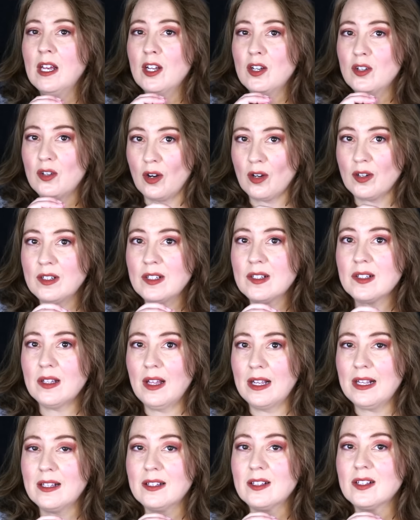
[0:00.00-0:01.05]
Darkness
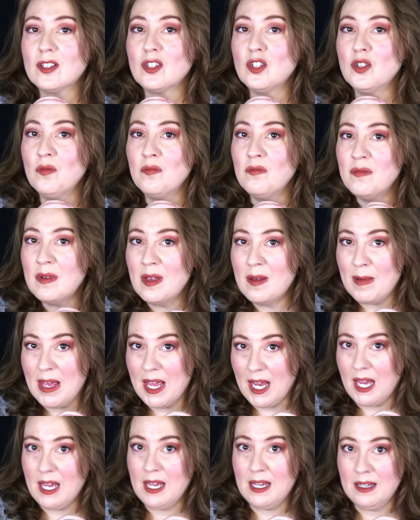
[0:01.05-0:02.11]
likes to
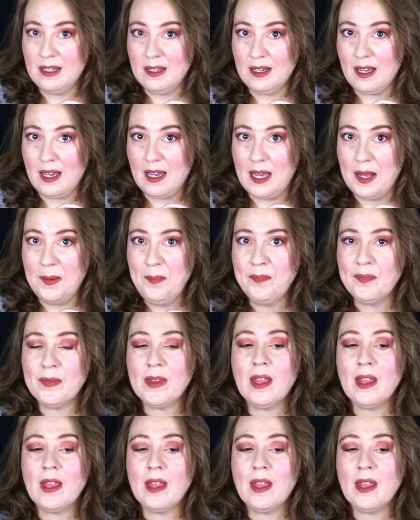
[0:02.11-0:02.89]
mimic, okay?